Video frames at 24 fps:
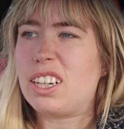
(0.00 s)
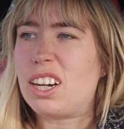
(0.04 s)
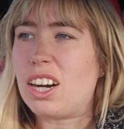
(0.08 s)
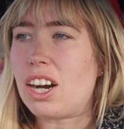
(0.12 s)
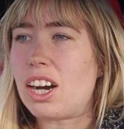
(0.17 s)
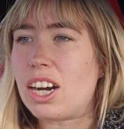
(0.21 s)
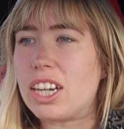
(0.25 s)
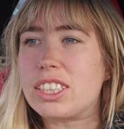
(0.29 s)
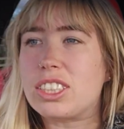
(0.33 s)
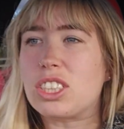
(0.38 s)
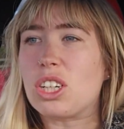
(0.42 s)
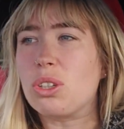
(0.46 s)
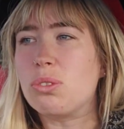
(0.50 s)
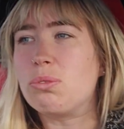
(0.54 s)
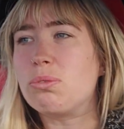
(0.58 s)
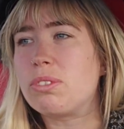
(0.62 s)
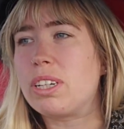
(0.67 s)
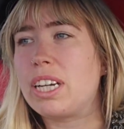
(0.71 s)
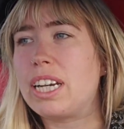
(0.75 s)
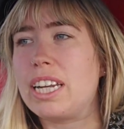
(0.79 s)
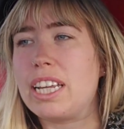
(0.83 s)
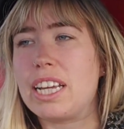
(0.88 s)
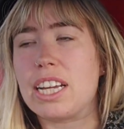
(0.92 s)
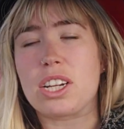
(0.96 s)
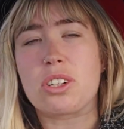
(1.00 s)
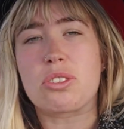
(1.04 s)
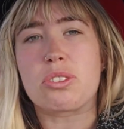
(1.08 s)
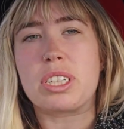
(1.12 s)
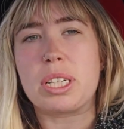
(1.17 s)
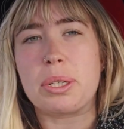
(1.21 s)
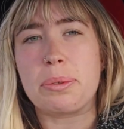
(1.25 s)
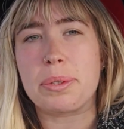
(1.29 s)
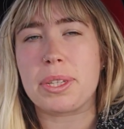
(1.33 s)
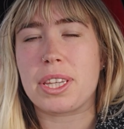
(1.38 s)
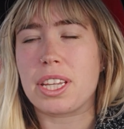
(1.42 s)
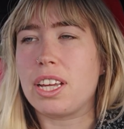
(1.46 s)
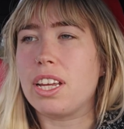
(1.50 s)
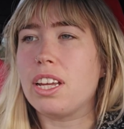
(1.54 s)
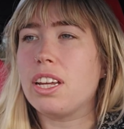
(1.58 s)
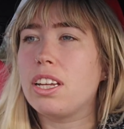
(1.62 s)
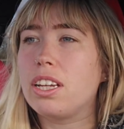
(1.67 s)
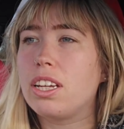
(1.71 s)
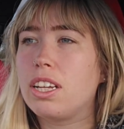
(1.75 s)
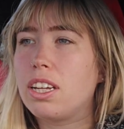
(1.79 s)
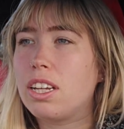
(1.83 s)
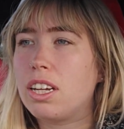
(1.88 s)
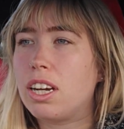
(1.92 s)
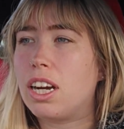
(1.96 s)
I don't really agree with it.
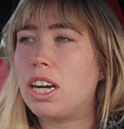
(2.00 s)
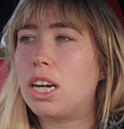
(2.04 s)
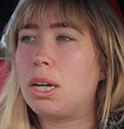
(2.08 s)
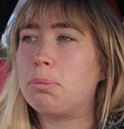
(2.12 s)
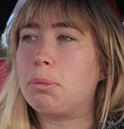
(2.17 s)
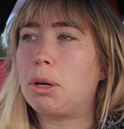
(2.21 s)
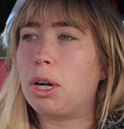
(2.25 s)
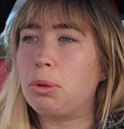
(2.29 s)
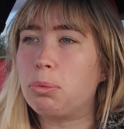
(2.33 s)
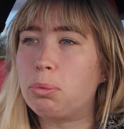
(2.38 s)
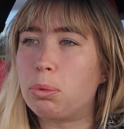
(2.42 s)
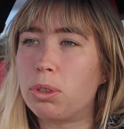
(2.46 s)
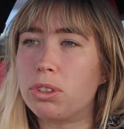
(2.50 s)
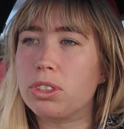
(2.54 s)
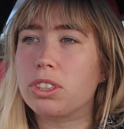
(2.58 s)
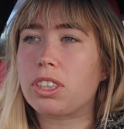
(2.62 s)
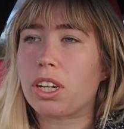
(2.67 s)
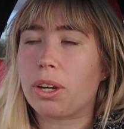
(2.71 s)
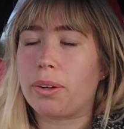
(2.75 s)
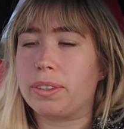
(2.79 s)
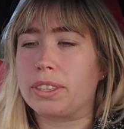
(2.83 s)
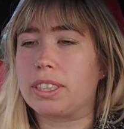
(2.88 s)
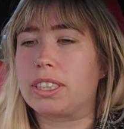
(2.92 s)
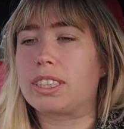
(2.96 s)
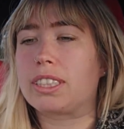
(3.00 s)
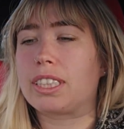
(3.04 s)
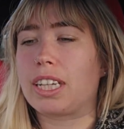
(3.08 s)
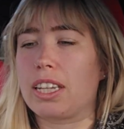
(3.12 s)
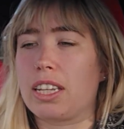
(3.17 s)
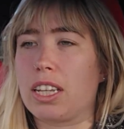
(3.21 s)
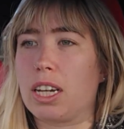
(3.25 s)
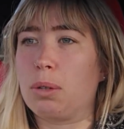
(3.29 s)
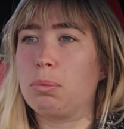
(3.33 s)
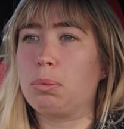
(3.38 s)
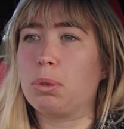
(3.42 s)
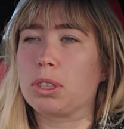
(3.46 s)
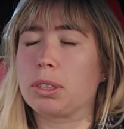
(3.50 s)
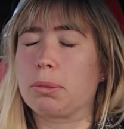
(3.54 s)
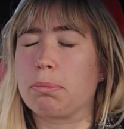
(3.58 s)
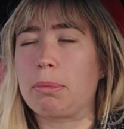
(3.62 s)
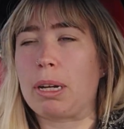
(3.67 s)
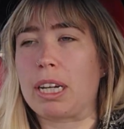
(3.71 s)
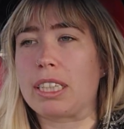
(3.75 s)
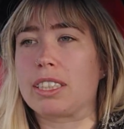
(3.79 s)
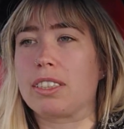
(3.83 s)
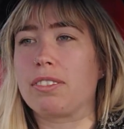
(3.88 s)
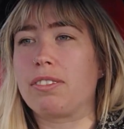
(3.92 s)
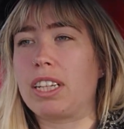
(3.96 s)
I was going to say that I wasn't
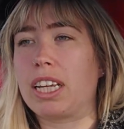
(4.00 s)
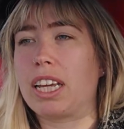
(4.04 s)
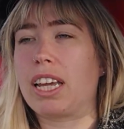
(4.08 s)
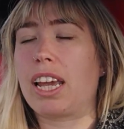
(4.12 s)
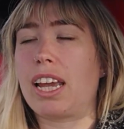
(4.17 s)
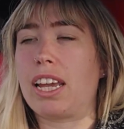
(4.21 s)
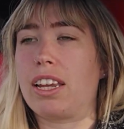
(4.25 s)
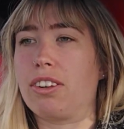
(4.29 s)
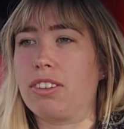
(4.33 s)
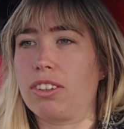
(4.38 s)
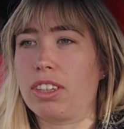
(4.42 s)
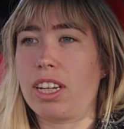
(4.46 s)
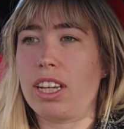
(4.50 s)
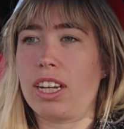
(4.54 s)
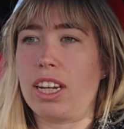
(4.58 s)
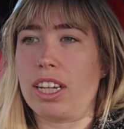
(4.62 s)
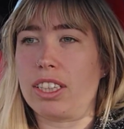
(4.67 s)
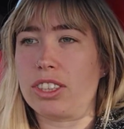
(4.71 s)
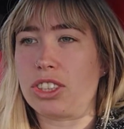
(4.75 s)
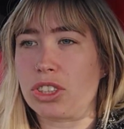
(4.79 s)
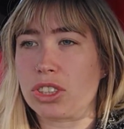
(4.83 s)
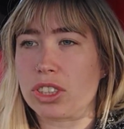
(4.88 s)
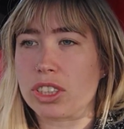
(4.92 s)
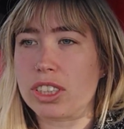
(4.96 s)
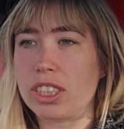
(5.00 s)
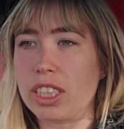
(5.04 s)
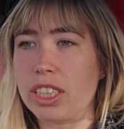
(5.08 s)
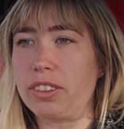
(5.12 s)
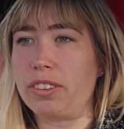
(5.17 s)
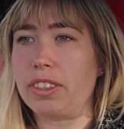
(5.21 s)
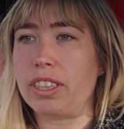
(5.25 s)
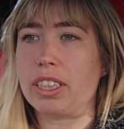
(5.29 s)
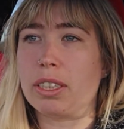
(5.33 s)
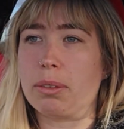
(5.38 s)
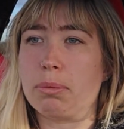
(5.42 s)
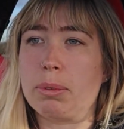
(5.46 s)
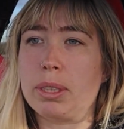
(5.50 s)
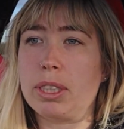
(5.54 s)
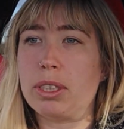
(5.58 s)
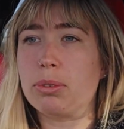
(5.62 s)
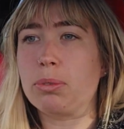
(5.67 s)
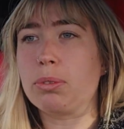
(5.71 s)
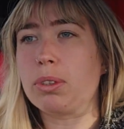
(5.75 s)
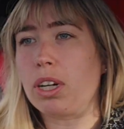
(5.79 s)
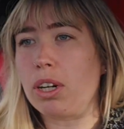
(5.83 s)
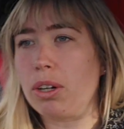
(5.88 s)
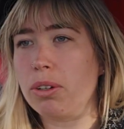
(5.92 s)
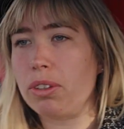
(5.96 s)
massively keen on the electric steering, and we all
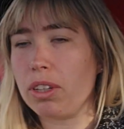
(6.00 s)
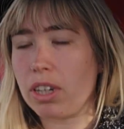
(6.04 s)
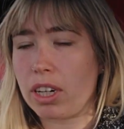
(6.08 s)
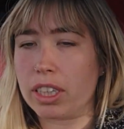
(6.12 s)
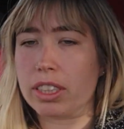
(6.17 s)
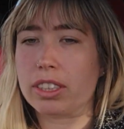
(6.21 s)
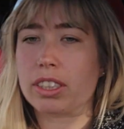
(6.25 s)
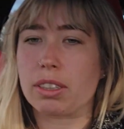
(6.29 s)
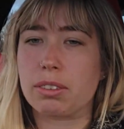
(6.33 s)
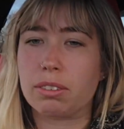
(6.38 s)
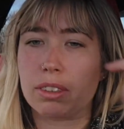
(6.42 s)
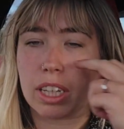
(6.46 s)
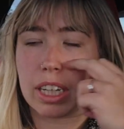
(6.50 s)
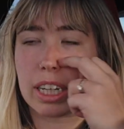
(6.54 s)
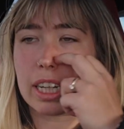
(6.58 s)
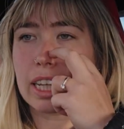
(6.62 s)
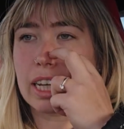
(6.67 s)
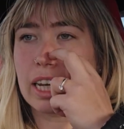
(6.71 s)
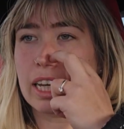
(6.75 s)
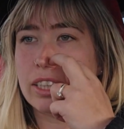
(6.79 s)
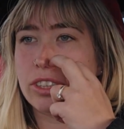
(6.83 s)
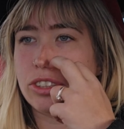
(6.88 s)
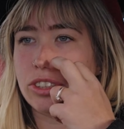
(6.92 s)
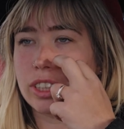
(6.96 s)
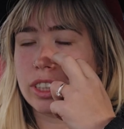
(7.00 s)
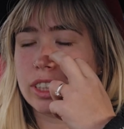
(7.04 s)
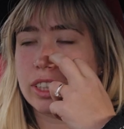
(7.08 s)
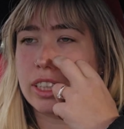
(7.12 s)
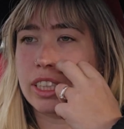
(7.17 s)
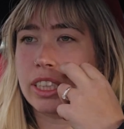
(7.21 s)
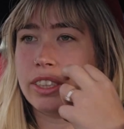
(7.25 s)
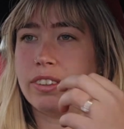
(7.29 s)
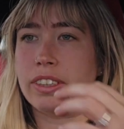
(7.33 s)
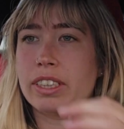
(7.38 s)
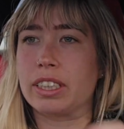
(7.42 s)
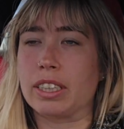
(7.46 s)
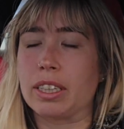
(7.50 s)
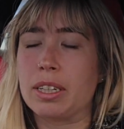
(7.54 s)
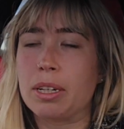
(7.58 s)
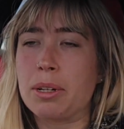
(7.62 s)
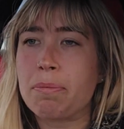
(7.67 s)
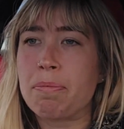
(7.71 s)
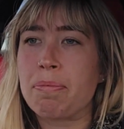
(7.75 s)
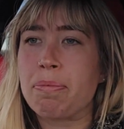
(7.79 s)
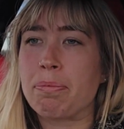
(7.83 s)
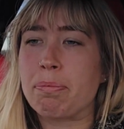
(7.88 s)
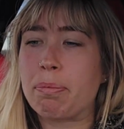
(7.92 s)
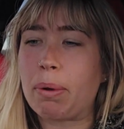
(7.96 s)
know that I don't like electric steering,
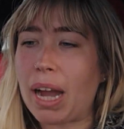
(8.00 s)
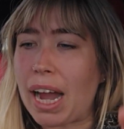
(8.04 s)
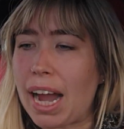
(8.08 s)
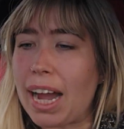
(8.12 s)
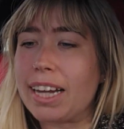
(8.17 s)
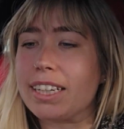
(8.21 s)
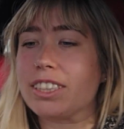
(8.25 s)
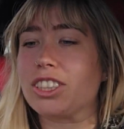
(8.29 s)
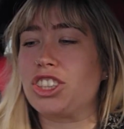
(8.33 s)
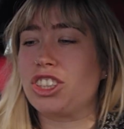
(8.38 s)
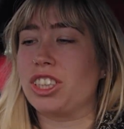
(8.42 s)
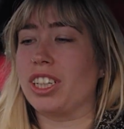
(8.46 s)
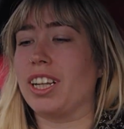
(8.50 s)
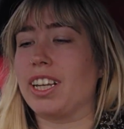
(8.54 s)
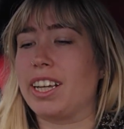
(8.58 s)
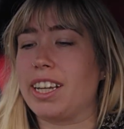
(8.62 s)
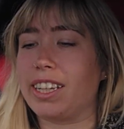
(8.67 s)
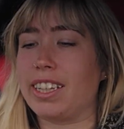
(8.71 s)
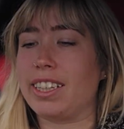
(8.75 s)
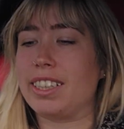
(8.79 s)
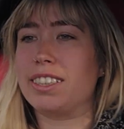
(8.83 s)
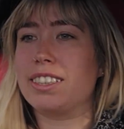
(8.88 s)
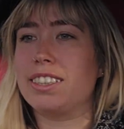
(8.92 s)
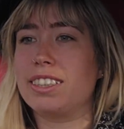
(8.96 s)
but actually,